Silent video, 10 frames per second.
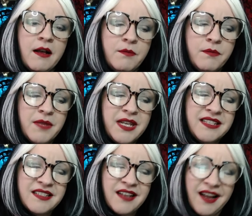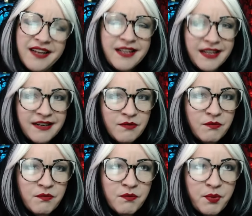he's kind of
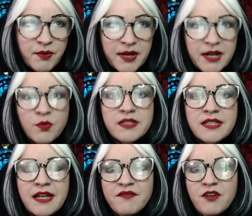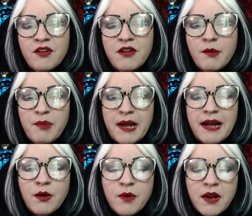getting pretty resentful
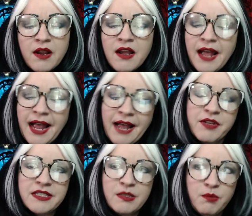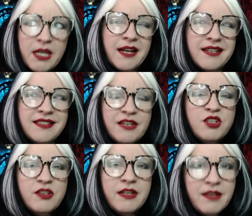about having to be
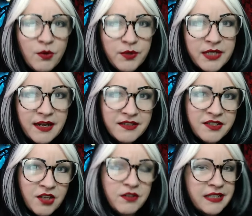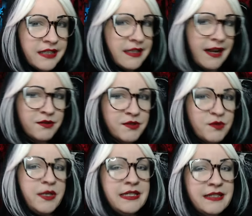essentially the only adult in the house
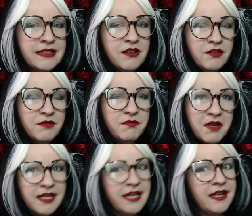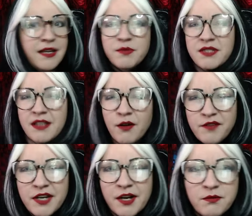when he's still a kid
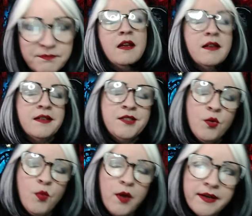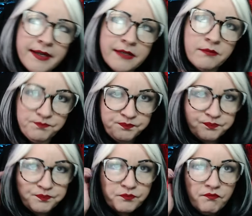himself, you know? So one night,
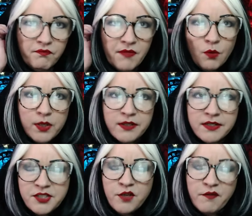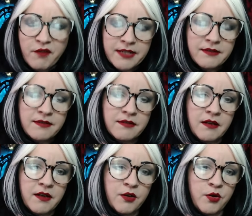Will and his two friends,
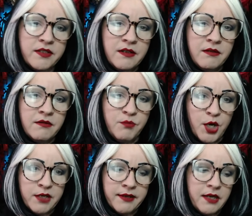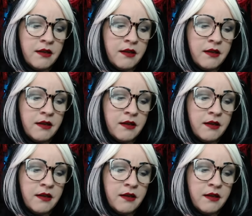Chris and Barley,